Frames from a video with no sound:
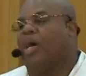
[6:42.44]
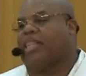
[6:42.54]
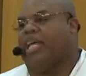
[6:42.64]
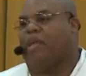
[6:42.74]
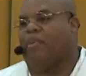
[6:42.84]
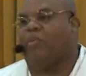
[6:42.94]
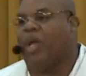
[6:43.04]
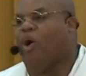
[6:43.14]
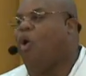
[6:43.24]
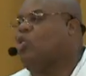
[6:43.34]
thing, but
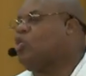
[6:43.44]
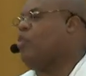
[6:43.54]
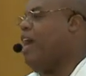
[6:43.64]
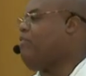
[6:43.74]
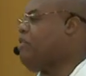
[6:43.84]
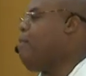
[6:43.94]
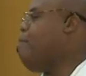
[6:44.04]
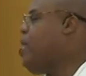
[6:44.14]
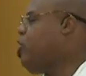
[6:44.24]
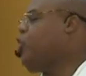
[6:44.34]
we also have to
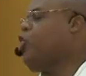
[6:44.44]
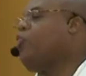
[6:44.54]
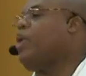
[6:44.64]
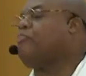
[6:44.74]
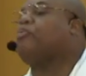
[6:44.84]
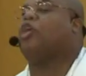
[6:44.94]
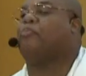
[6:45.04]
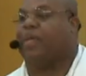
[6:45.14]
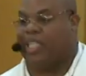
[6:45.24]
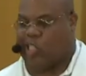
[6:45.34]
mentor with
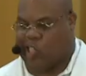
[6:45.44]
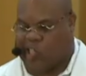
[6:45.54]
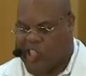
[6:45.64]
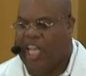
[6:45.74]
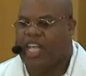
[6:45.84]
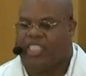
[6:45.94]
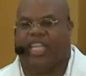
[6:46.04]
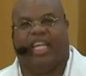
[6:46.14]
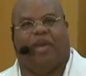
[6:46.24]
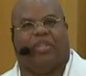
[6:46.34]
purpose.
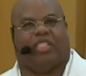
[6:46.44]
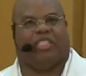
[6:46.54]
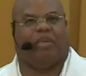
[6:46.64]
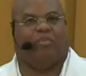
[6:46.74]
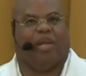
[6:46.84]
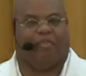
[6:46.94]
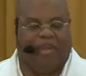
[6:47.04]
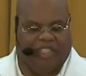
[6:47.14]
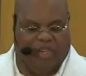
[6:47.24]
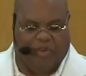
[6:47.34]
Say that to someone,
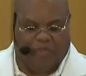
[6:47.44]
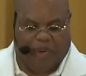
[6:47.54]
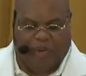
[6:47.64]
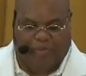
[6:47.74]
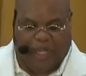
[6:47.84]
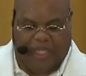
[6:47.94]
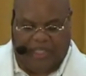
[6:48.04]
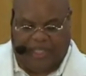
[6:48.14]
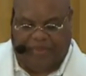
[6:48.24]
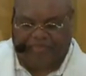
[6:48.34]
mentor with
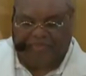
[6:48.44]
purpose.